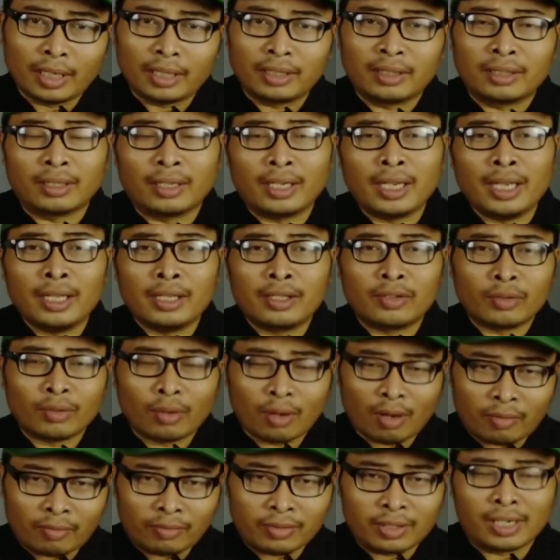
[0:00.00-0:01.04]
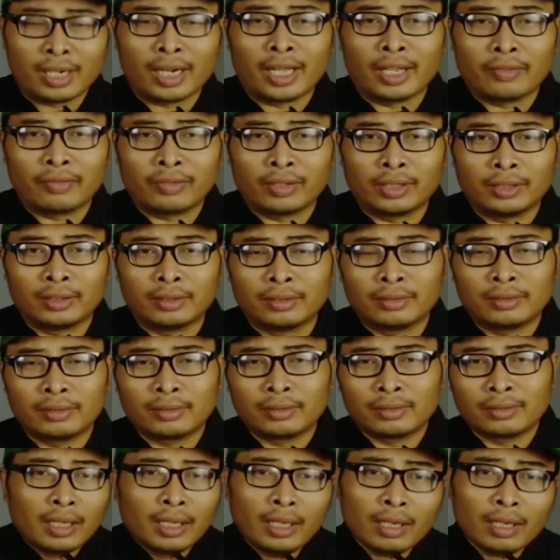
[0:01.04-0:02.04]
at the age of 11,